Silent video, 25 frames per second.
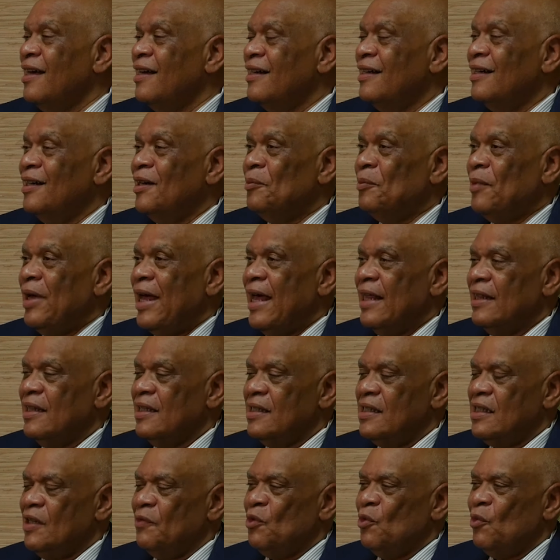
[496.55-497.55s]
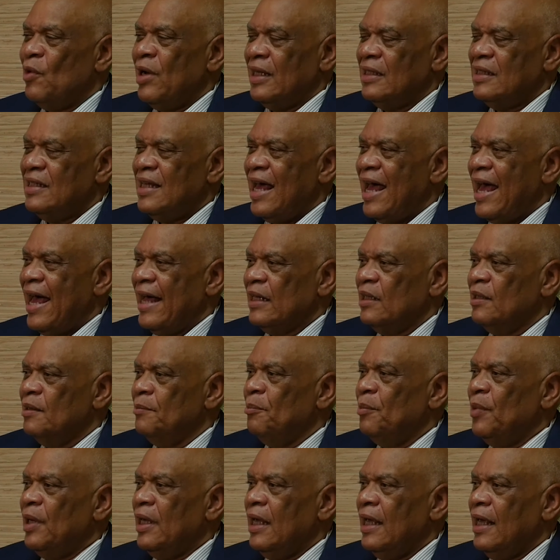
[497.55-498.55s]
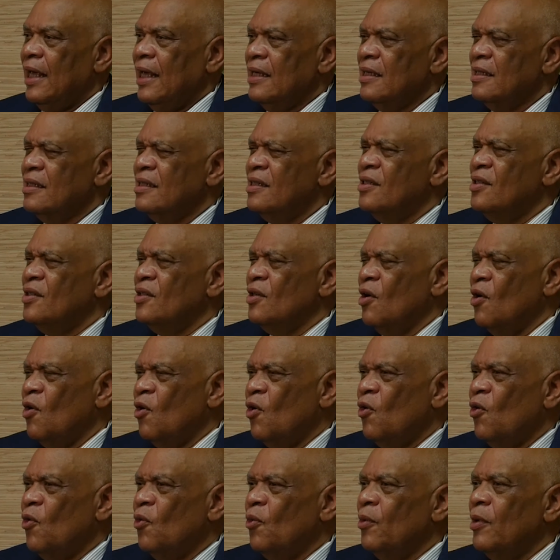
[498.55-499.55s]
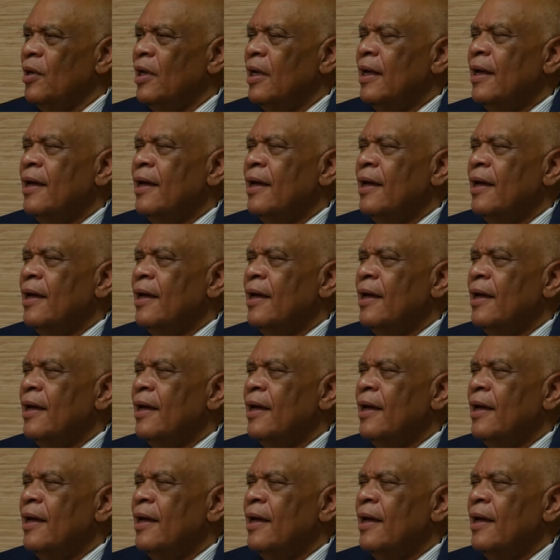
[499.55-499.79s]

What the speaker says: and the Civil Rights Act being so,